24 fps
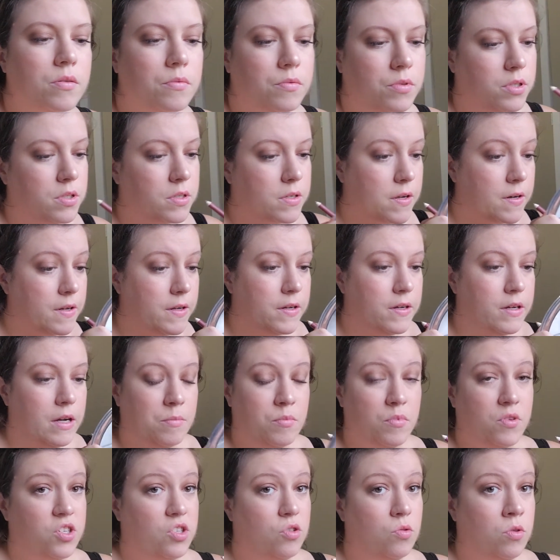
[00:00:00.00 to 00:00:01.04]
I'm just going to...
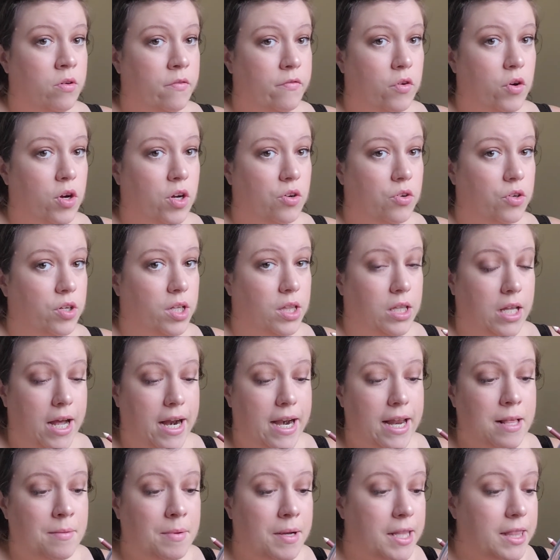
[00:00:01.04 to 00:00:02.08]
I'm still not very good at
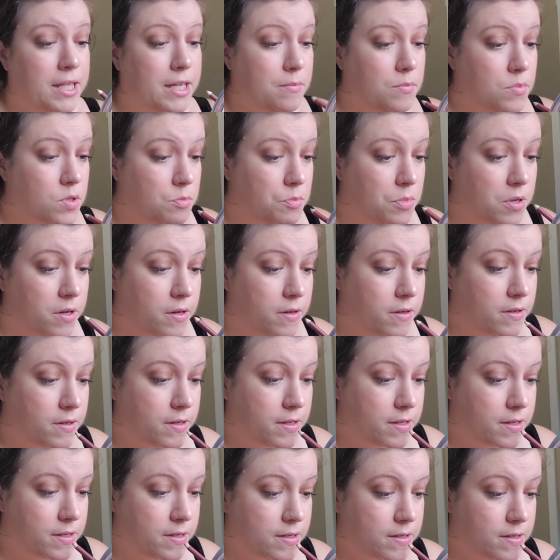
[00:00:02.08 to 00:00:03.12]
lining my lips, but...
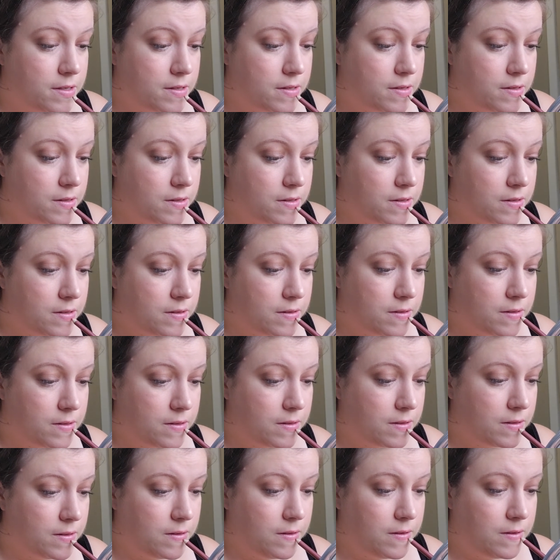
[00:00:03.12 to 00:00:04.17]

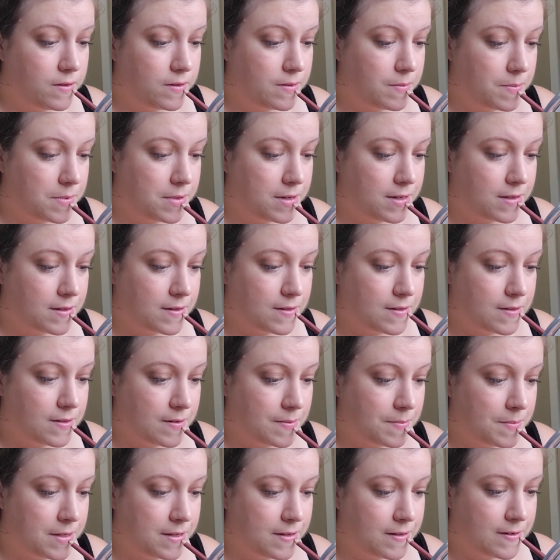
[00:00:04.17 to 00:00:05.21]
you got to practice
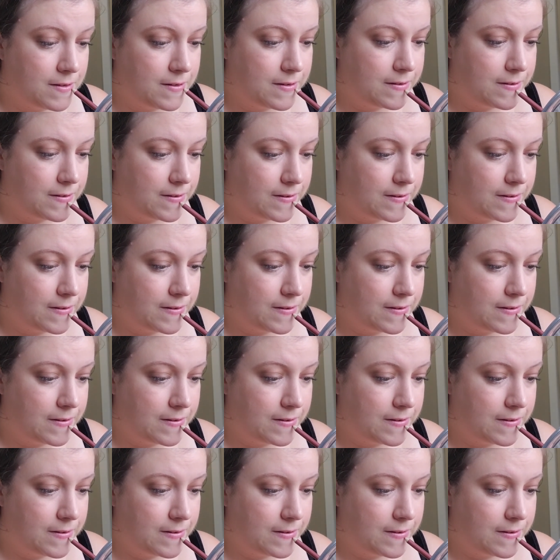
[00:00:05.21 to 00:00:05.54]
somehow.